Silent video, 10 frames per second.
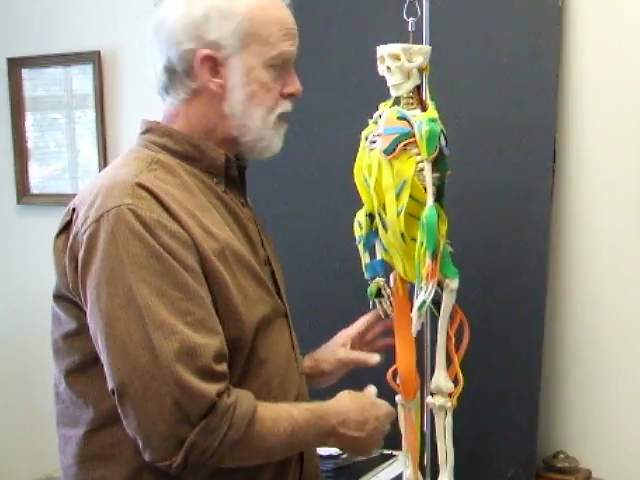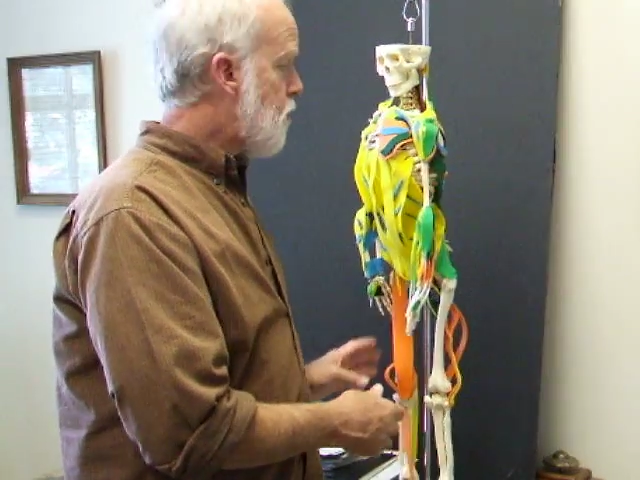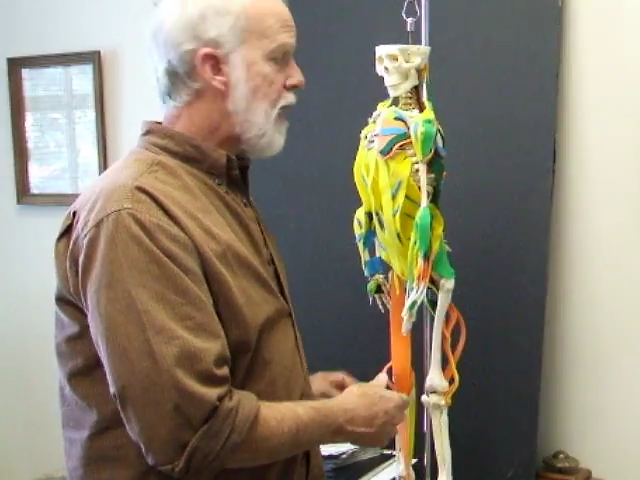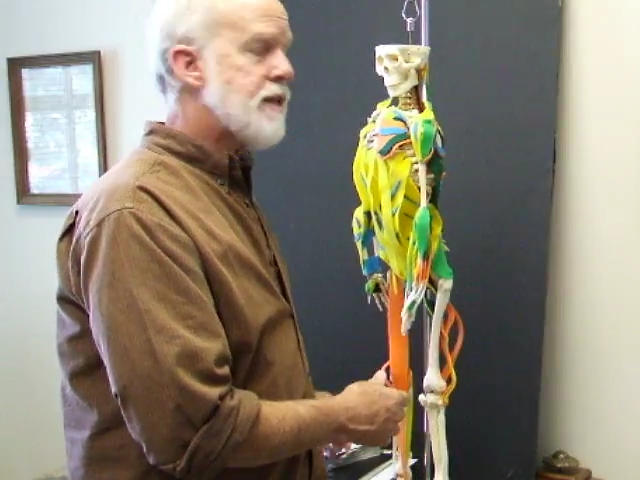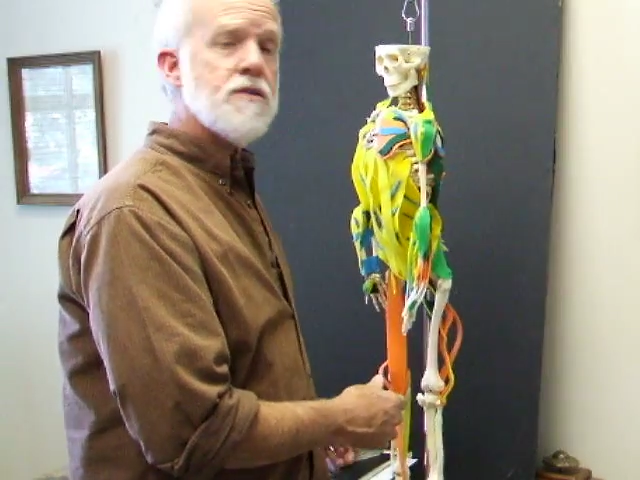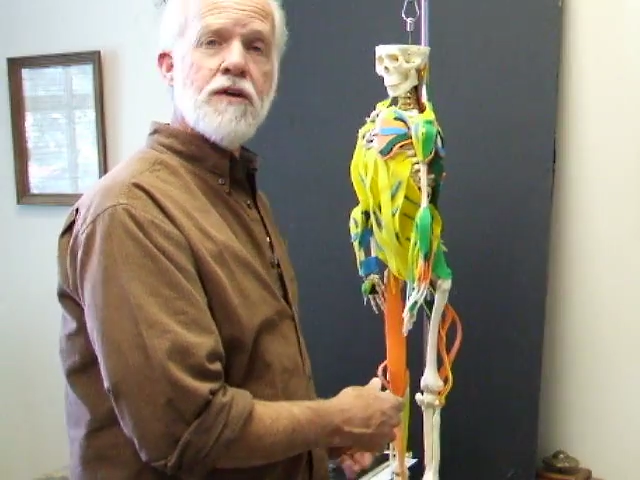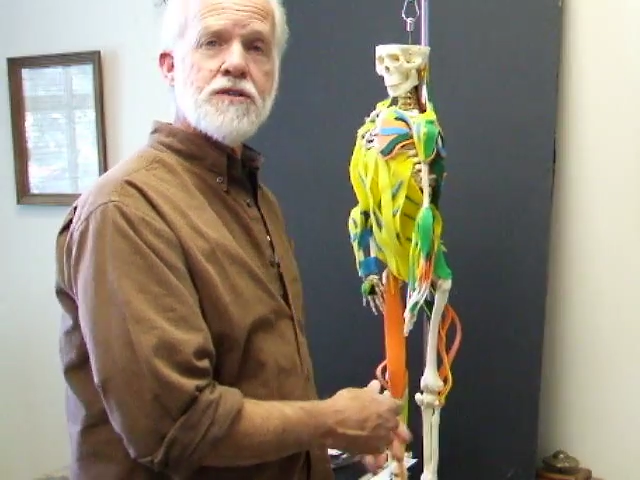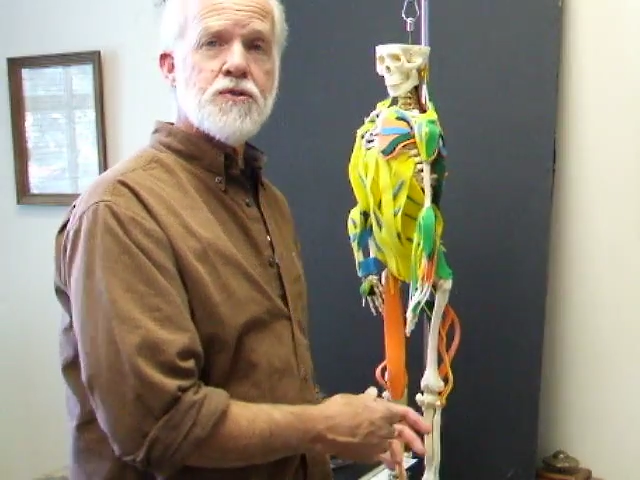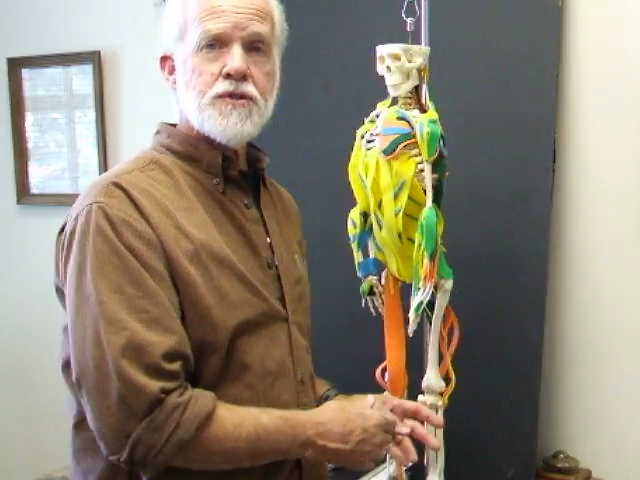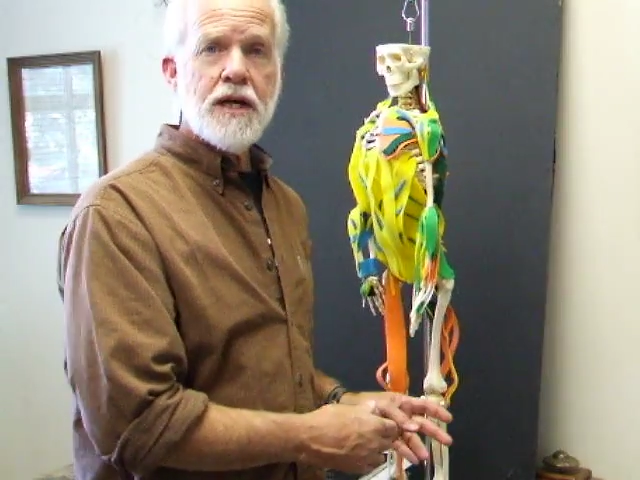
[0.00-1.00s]
interactive
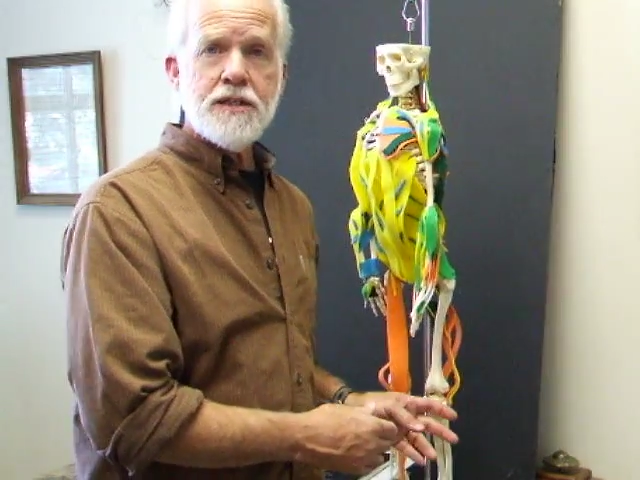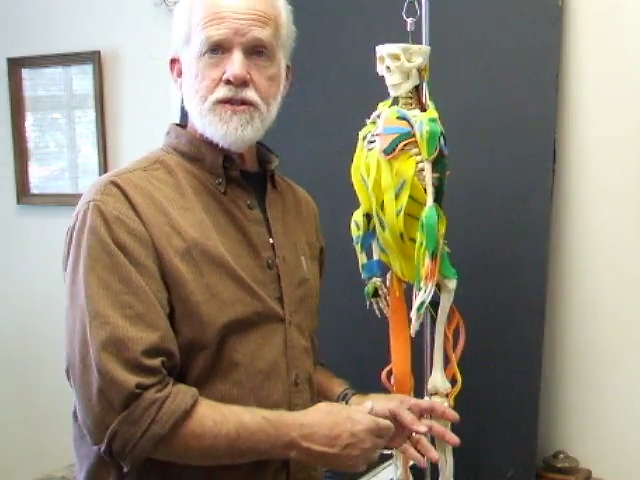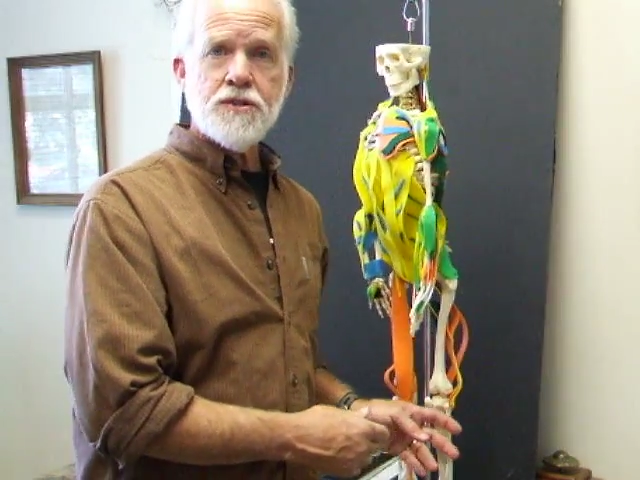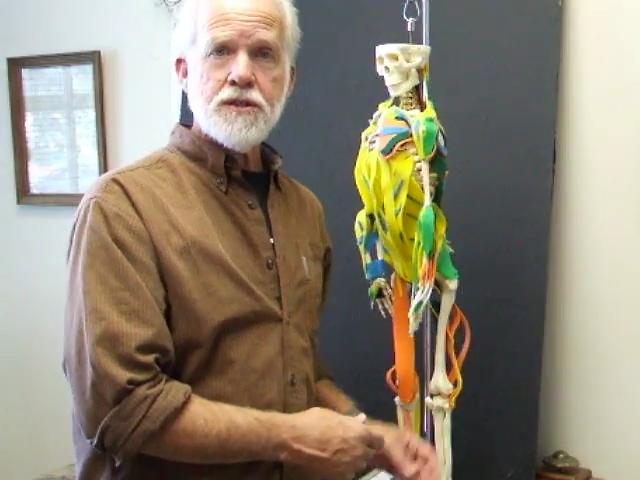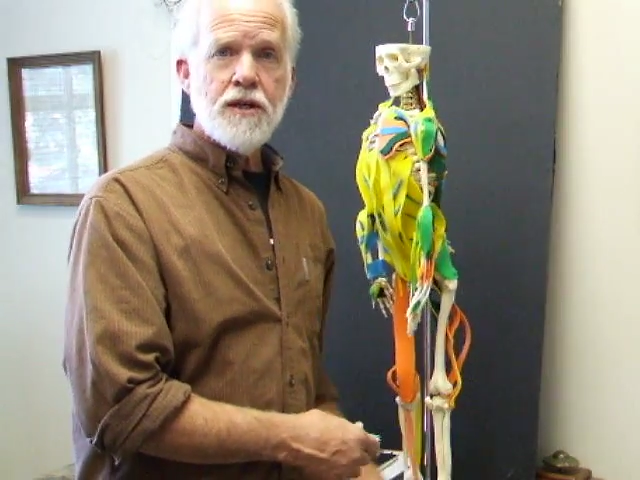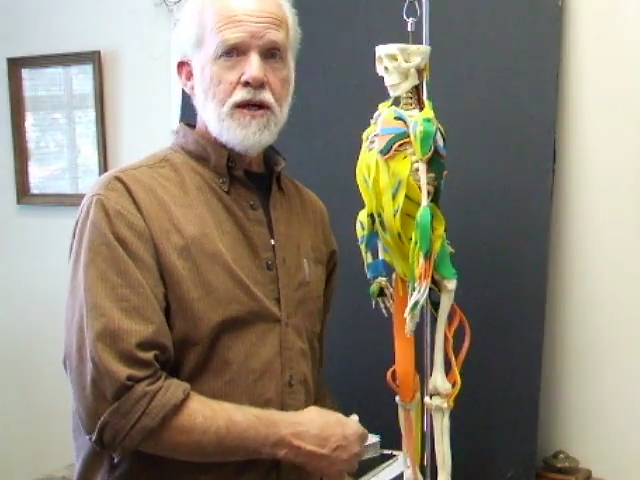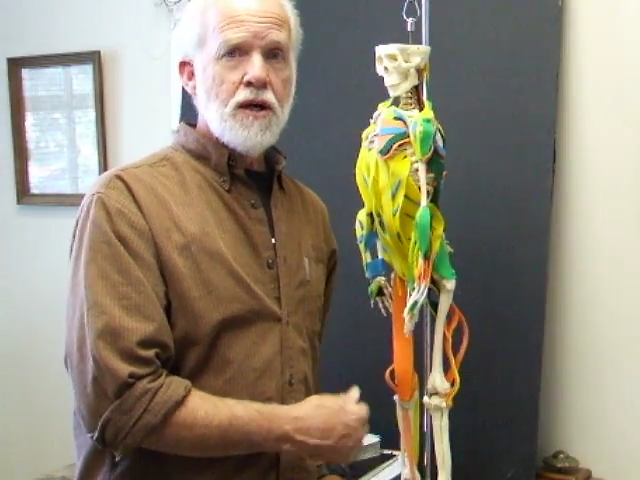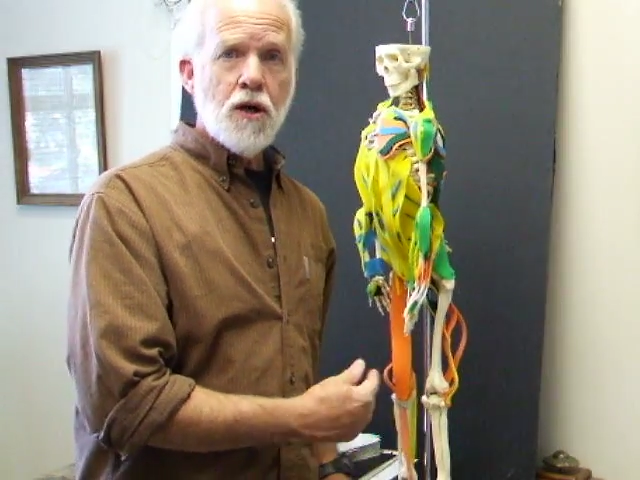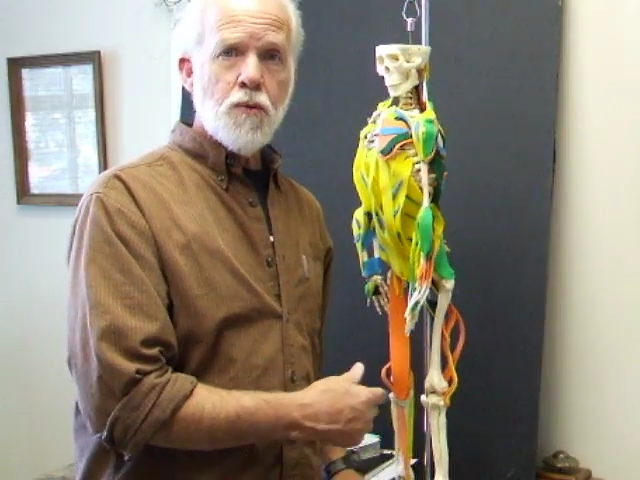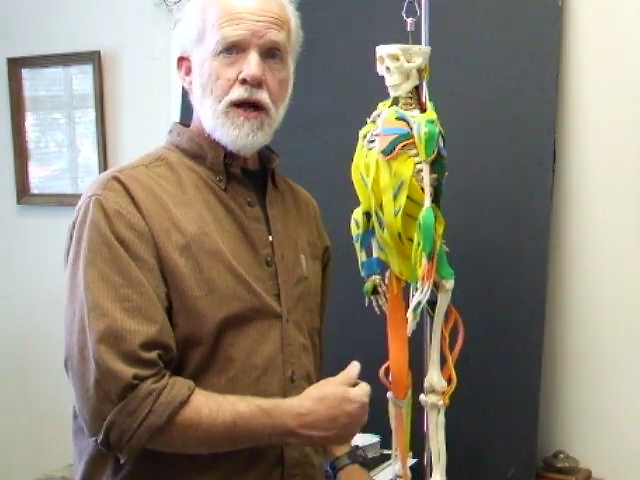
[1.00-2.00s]
exercises
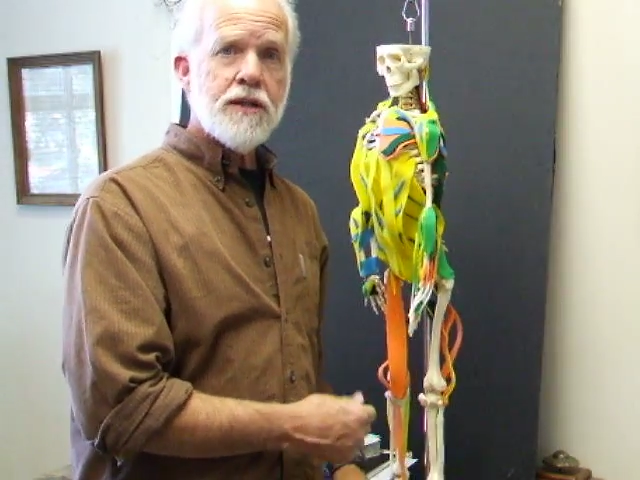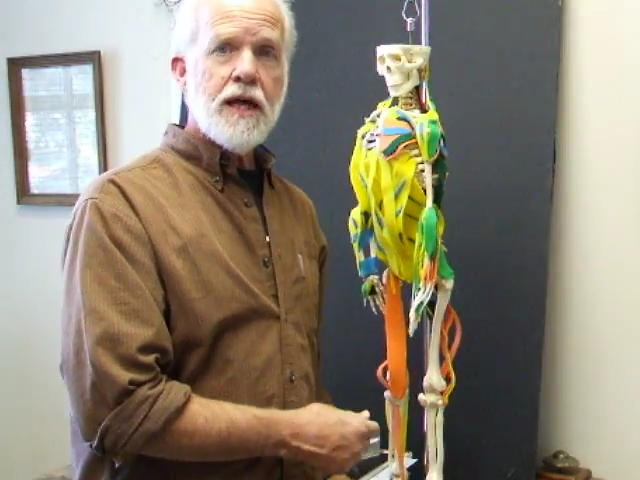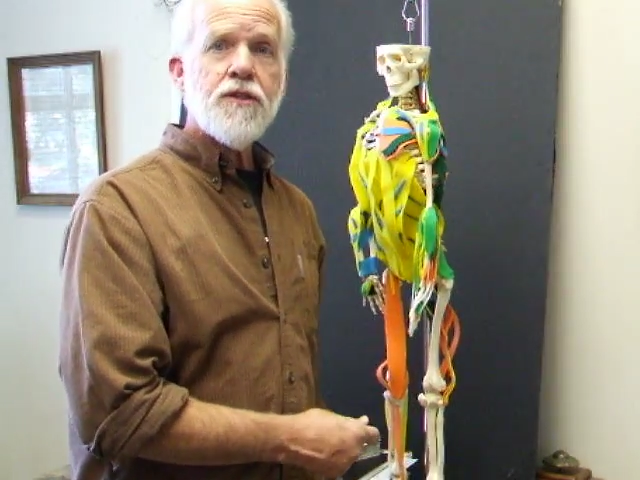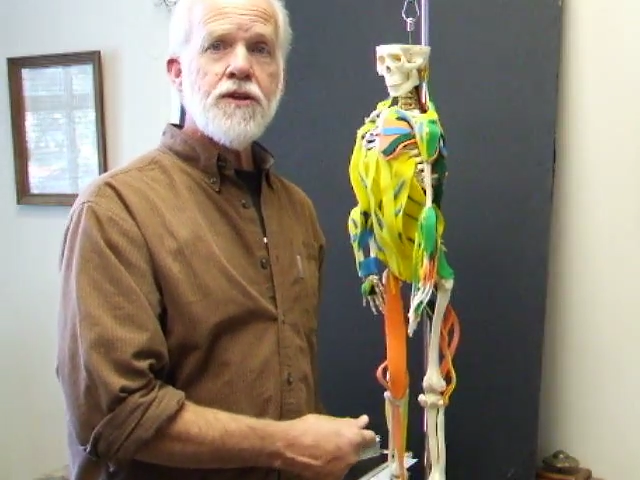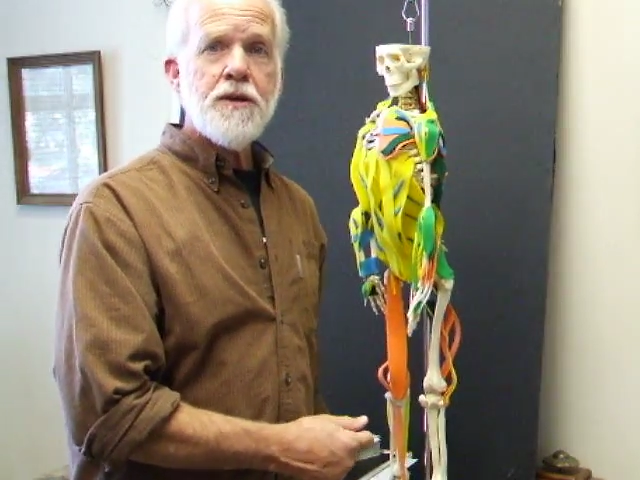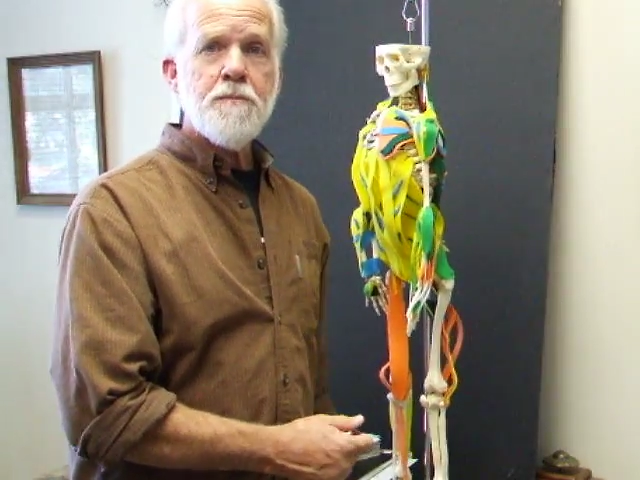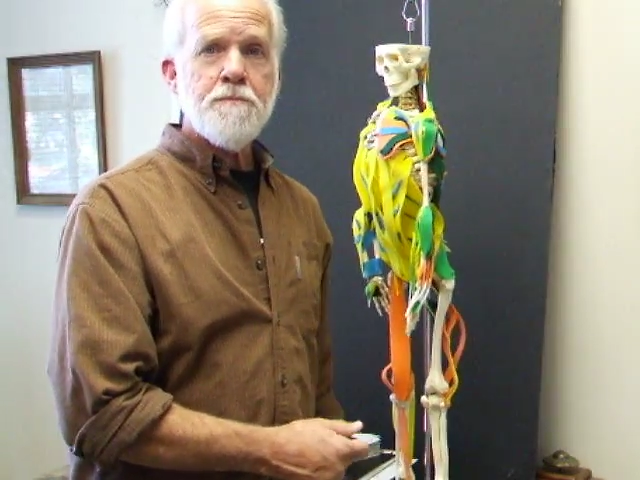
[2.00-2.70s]
around that theme.